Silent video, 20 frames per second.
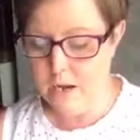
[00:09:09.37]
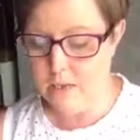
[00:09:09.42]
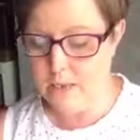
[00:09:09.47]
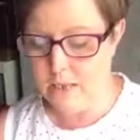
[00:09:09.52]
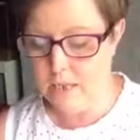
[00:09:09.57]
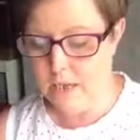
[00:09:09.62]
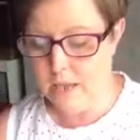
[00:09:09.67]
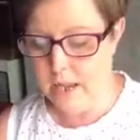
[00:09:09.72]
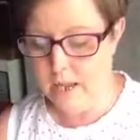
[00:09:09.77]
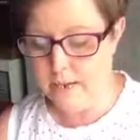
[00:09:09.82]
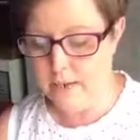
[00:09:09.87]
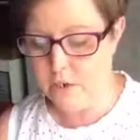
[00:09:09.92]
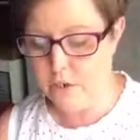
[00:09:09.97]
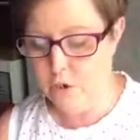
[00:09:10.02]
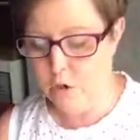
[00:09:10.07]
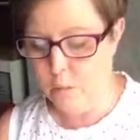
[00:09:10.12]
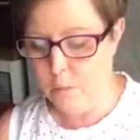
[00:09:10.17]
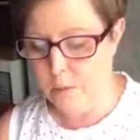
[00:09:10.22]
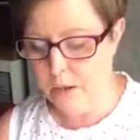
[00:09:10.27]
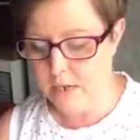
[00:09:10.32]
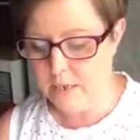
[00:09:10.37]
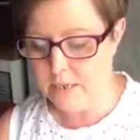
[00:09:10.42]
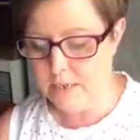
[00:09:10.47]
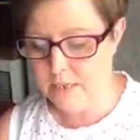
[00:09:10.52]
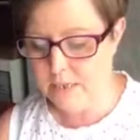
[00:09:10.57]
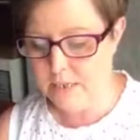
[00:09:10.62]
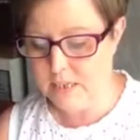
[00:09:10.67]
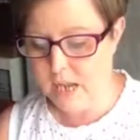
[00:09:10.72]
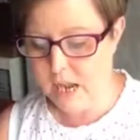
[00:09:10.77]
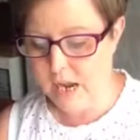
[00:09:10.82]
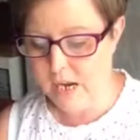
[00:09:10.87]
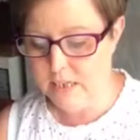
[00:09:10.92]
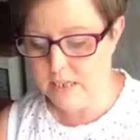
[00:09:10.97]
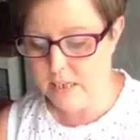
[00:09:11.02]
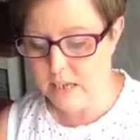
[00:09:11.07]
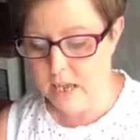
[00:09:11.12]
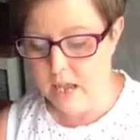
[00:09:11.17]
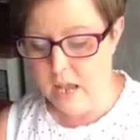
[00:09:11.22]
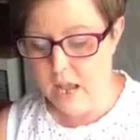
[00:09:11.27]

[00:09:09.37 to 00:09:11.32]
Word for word: select your pattern size